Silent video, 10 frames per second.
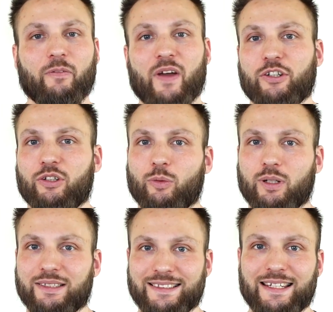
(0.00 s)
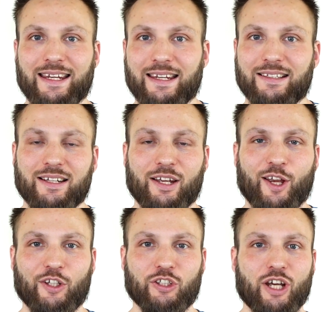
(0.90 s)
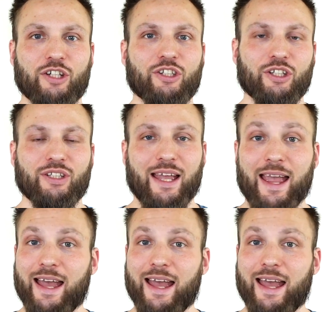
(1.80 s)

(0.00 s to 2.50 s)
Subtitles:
eventually will see it and judge it,